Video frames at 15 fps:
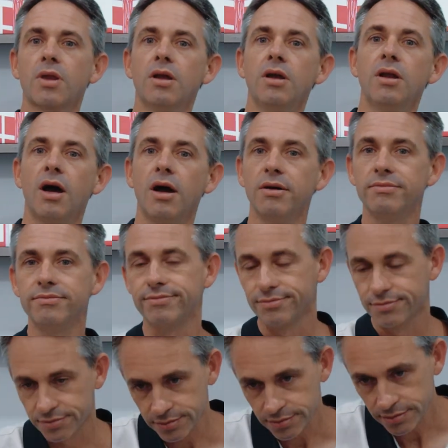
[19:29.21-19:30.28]

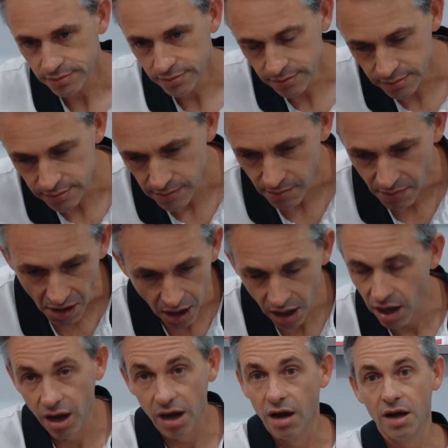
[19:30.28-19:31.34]

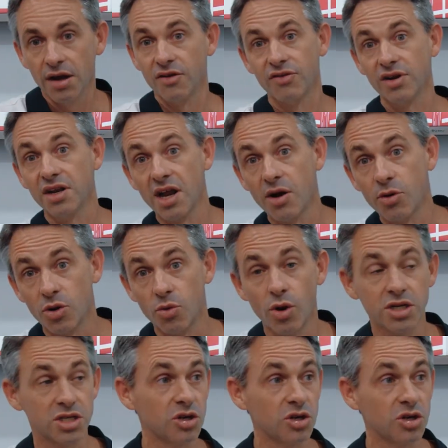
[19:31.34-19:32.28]
don't really know what it was.